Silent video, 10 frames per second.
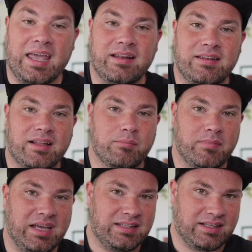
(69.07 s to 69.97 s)
And that
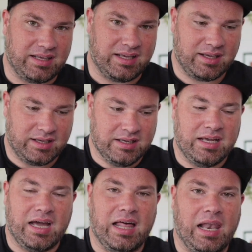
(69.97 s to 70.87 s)
meta tag
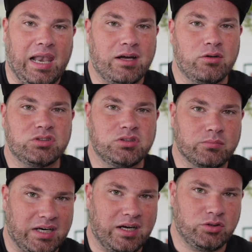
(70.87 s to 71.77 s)
allows the
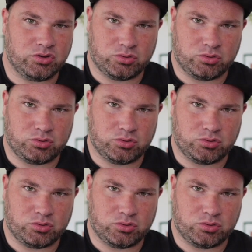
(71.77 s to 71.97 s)
browser